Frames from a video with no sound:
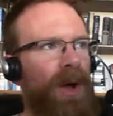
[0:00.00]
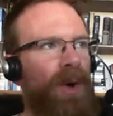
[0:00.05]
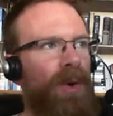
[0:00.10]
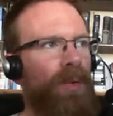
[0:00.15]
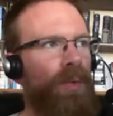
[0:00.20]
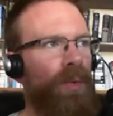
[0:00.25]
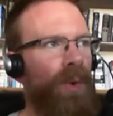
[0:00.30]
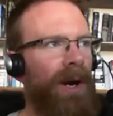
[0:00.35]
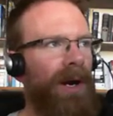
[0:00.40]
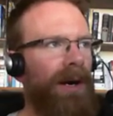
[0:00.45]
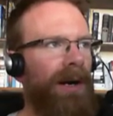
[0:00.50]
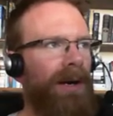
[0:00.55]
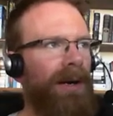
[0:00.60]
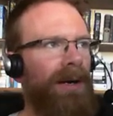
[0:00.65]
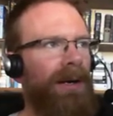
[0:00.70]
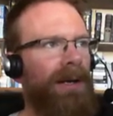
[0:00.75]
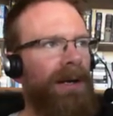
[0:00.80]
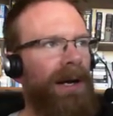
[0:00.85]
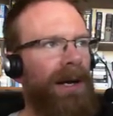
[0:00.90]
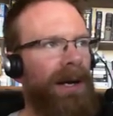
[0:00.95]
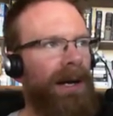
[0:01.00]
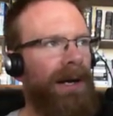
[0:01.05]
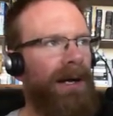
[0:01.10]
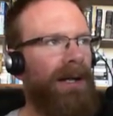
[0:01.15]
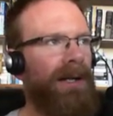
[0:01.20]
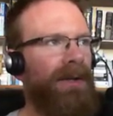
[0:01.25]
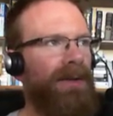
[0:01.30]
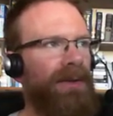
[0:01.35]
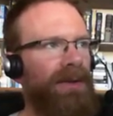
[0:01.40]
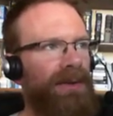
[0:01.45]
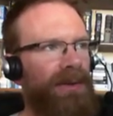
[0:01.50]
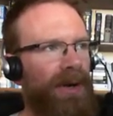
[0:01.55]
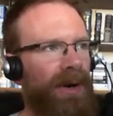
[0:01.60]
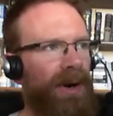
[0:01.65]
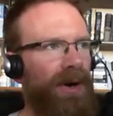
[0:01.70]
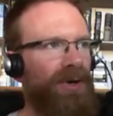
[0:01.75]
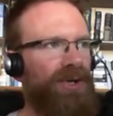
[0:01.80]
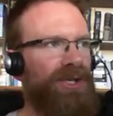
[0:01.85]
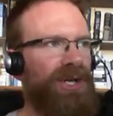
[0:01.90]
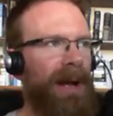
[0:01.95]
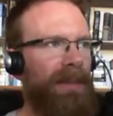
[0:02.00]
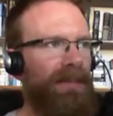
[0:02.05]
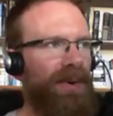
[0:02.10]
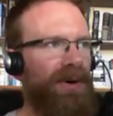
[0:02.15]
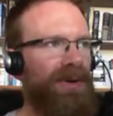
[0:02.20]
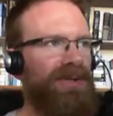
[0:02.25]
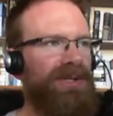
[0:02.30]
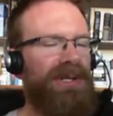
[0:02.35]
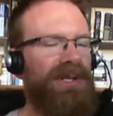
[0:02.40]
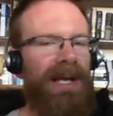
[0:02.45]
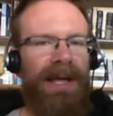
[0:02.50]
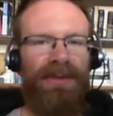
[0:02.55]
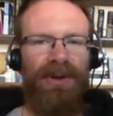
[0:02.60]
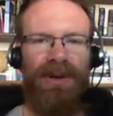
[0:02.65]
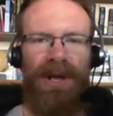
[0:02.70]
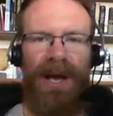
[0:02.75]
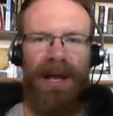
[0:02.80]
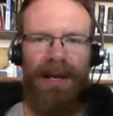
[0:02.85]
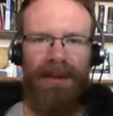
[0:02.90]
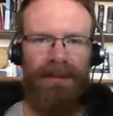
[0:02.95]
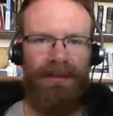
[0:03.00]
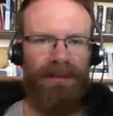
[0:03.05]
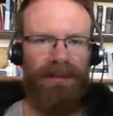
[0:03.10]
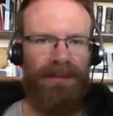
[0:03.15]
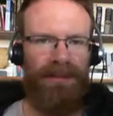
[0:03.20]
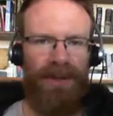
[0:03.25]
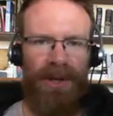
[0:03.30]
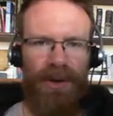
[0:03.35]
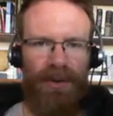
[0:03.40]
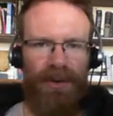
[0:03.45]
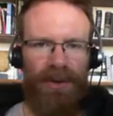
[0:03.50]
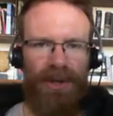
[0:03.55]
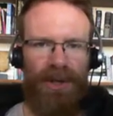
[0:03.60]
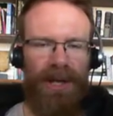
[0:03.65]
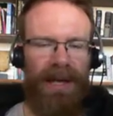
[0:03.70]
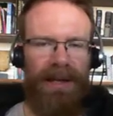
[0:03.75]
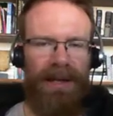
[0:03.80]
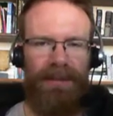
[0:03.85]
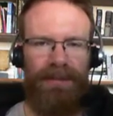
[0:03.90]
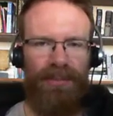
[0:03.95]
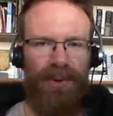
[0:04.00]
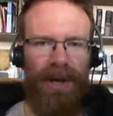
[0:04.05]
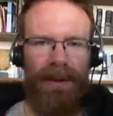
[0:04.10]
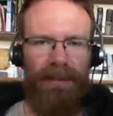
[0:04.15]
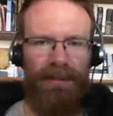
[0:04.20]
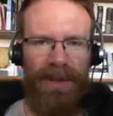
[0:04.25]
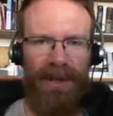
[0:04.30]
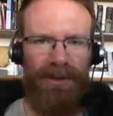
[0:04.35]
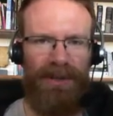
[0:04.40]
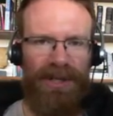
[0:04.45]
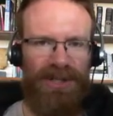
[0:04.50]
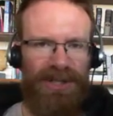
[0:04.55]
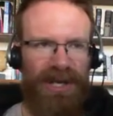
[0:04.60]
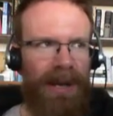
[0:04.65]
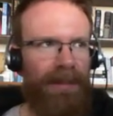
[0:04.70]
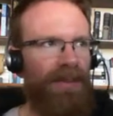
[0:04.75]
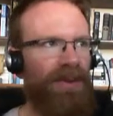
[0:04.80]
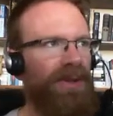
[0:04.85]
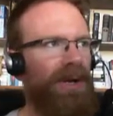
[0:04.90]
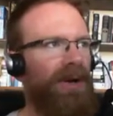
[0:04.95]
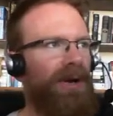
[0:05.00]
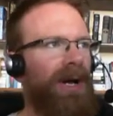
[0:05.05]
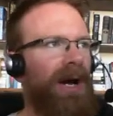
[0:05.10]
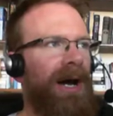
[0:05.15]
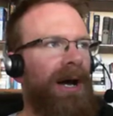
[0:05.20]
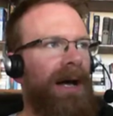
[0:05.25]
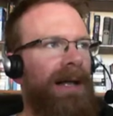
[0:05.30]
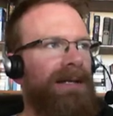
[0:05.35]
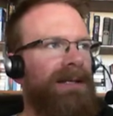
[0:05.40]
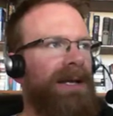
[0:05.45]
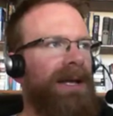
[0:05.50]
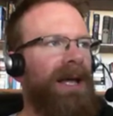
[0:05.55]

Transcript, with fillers: where uh, there are shepherds and they're not in you know clay brick buildings yet, but they're in a hut.